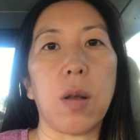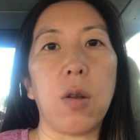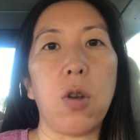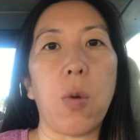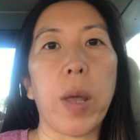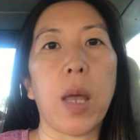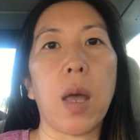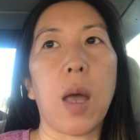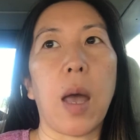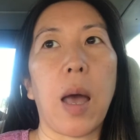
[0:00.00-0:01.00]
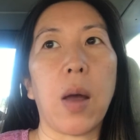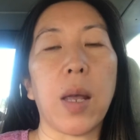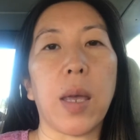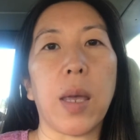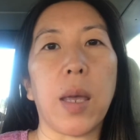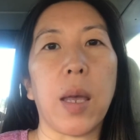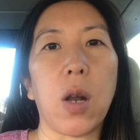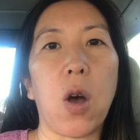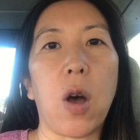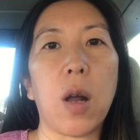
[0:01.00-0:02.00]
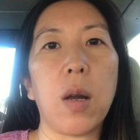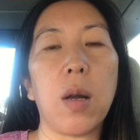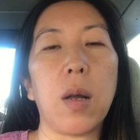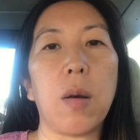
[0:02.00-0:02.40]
knowing how to get on